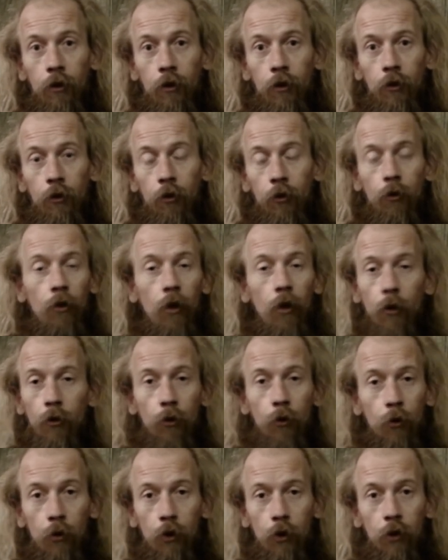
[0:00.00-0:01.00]
you know
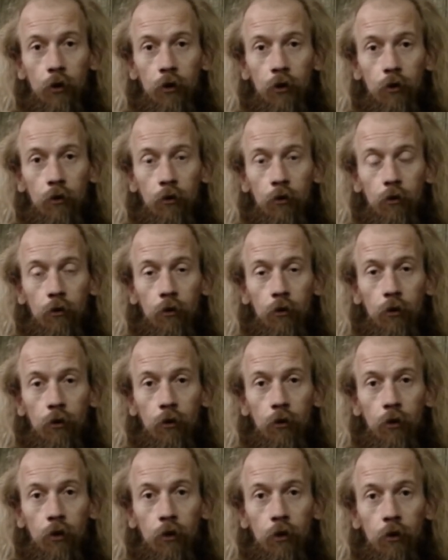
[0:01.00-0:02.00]
you can, you,
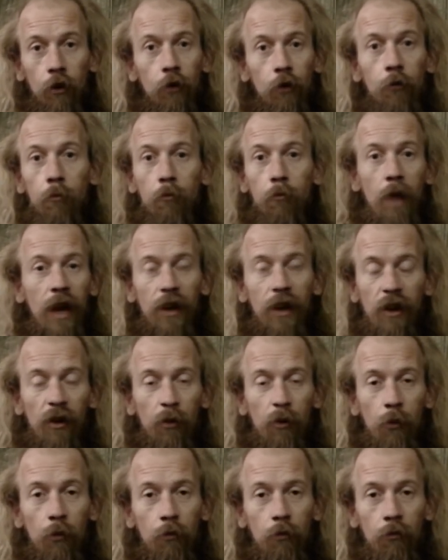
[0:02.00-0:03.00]
it doesn't
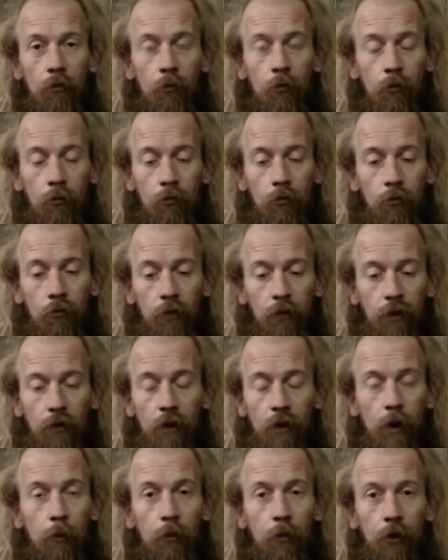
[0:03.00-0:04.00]
matter if
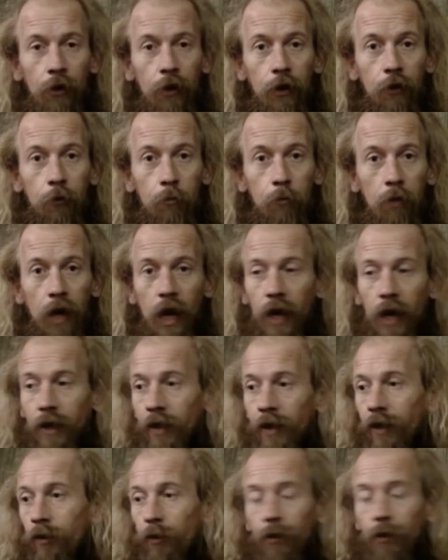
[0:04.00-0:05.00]
I'm on this
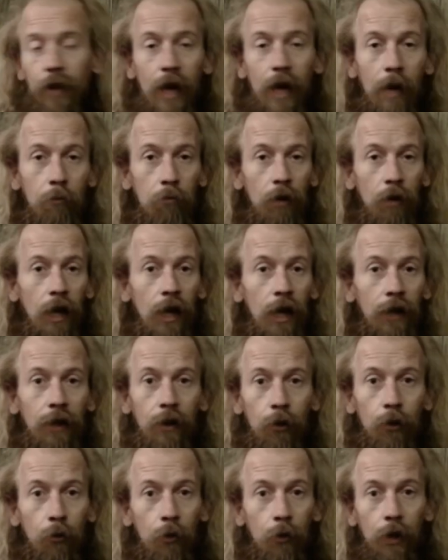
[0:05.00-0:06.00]
planet or that planet
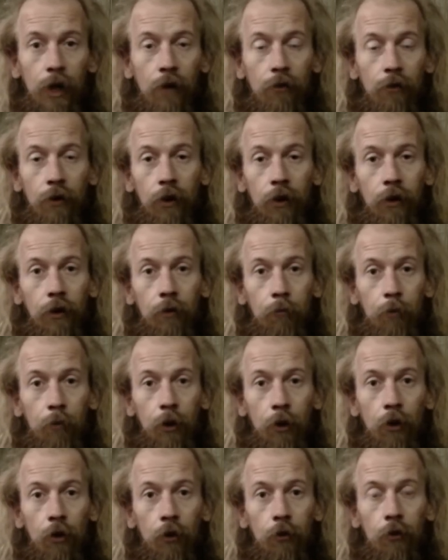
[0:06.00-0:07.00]
or whatever,
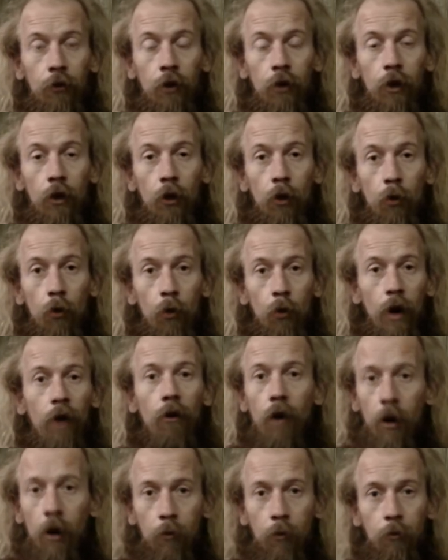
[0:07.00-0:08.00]
because where
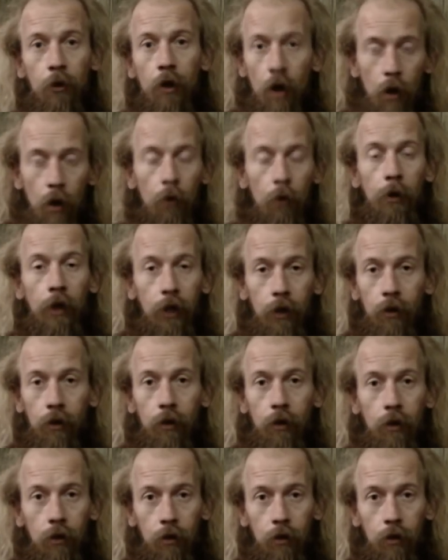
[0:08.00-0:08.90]
I'm going